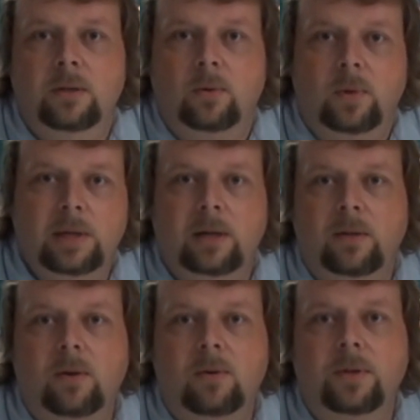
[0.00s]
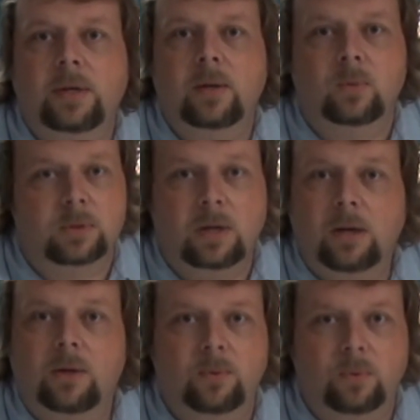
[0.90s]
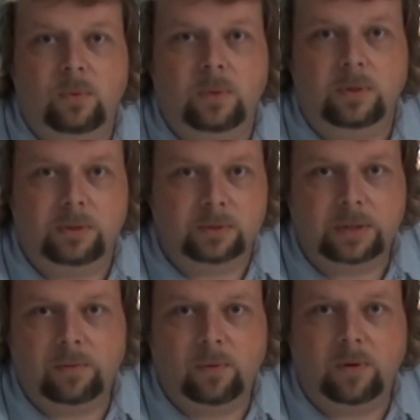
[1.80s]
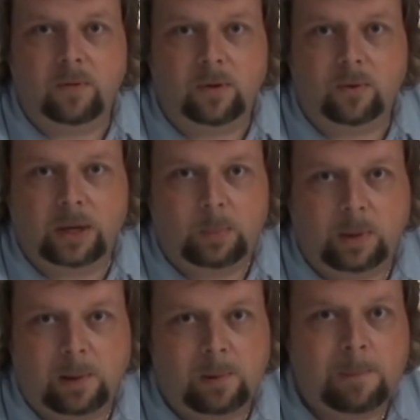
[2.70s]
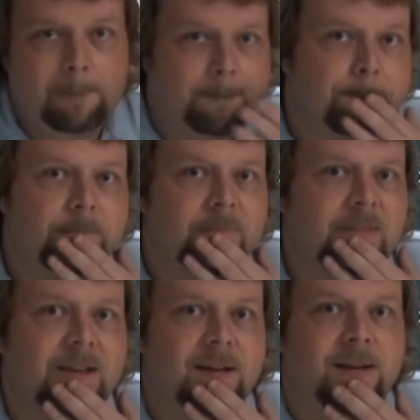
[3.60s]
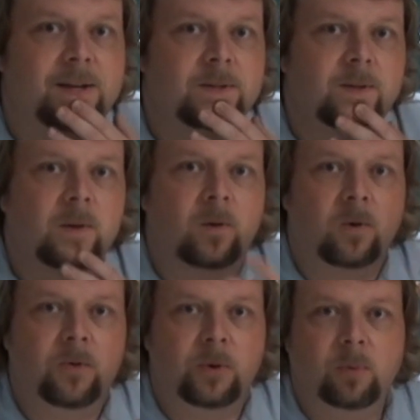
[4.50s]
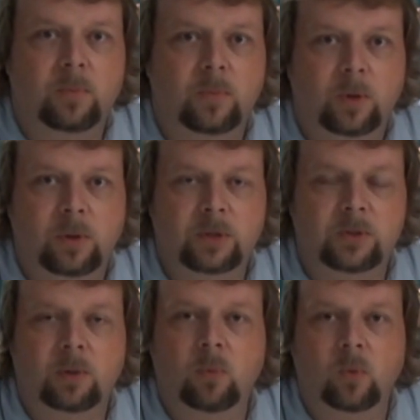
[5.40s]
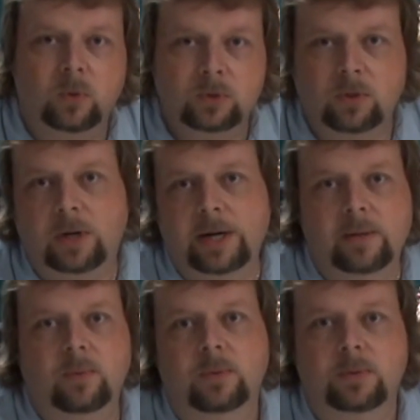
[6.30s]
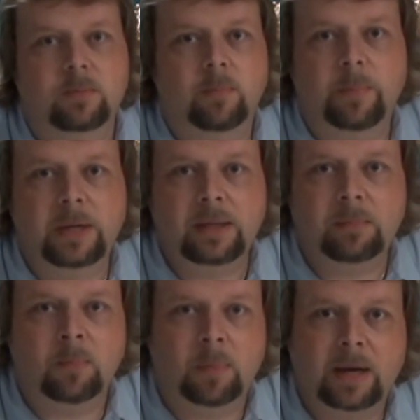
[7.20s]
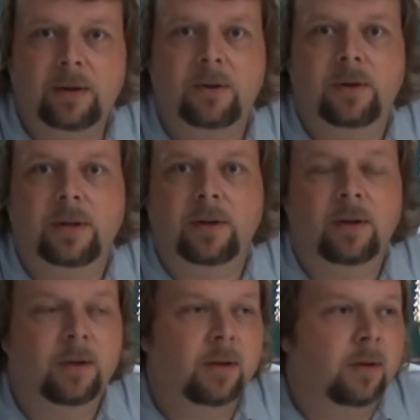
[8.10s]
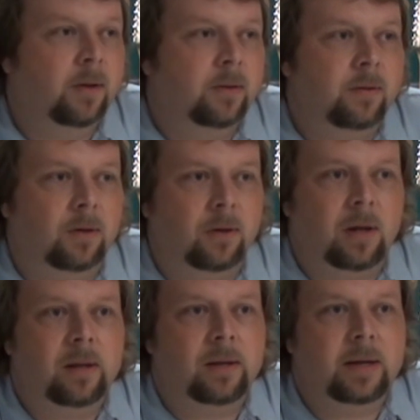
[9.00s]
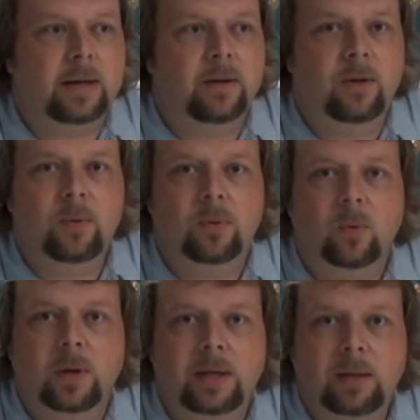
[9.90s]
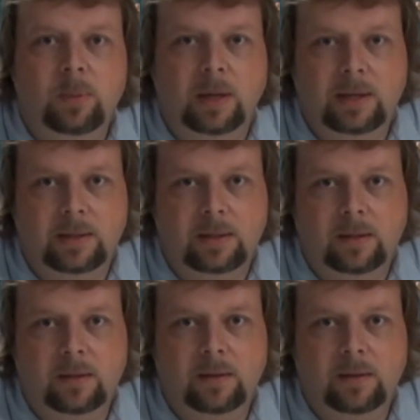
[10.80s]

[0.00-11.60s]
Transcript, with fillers: The Relic guitar thing was not cool until Stevie Ray Vaughan came along. And his guitar, the num no, his number one strap, was beat and battered and, you know, a lot of that had to do with the way he played.